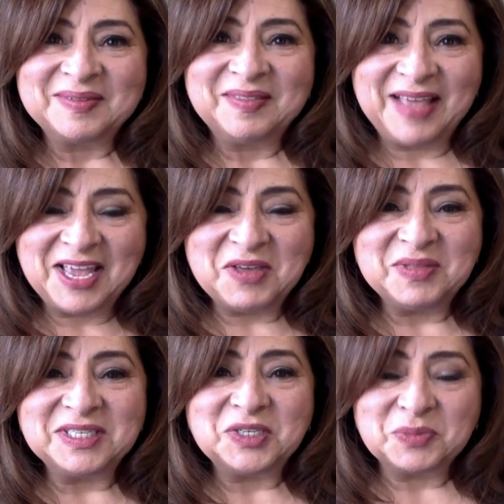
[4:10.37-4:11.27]
Thank you.
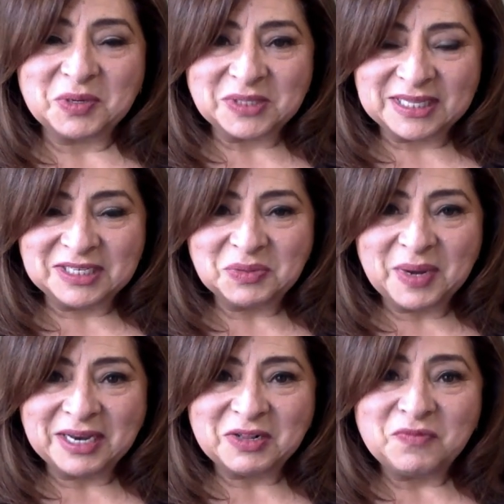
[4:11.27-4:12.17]
This is Rosalinda
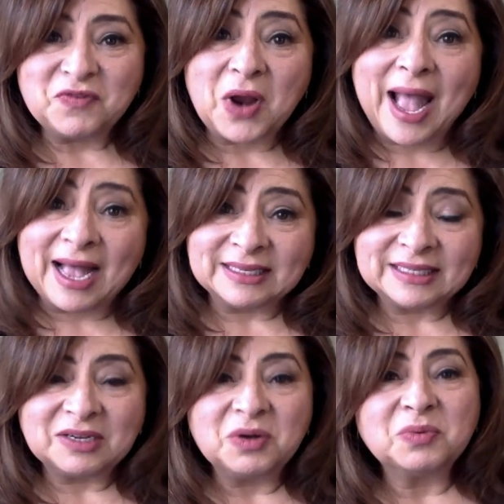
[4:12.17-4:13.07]
Randall for Ask
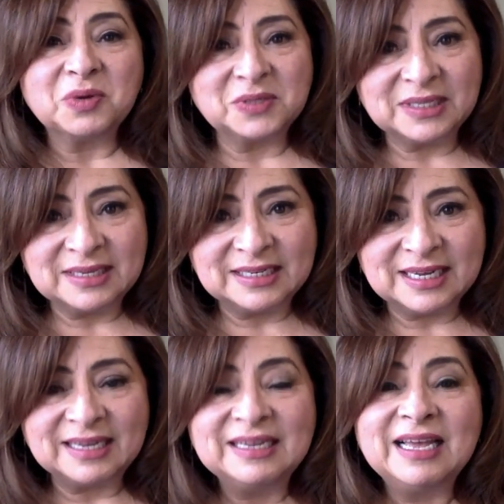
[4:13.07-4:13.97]
Rosalinda
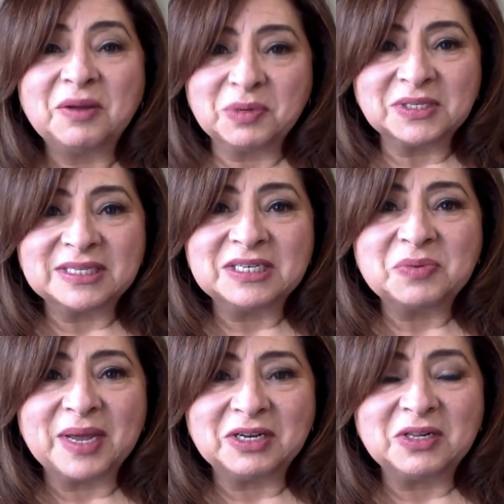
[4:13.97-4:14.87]
at
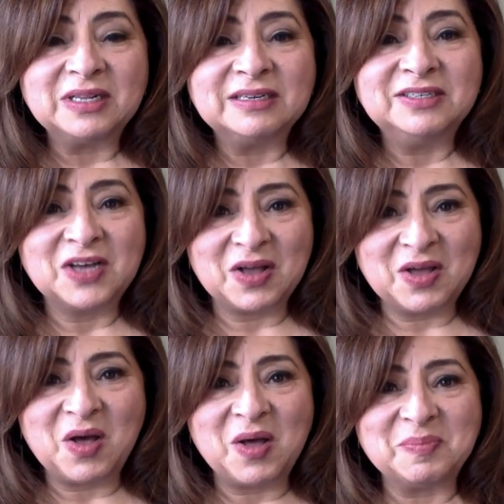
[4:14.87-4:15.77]

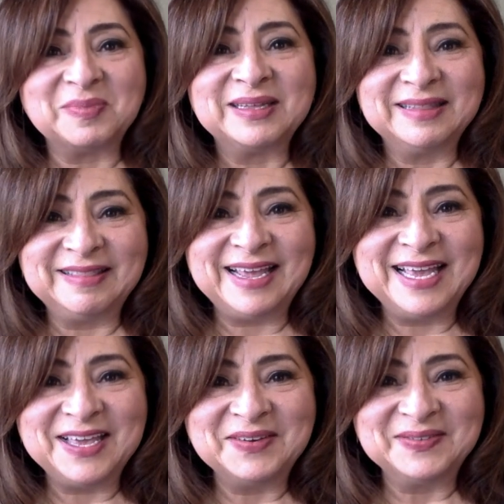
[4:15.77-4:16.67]
rosalindarandall.com. Thank
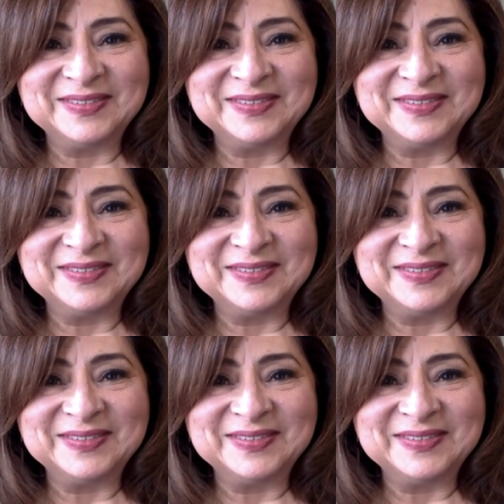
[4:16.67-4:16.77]
you.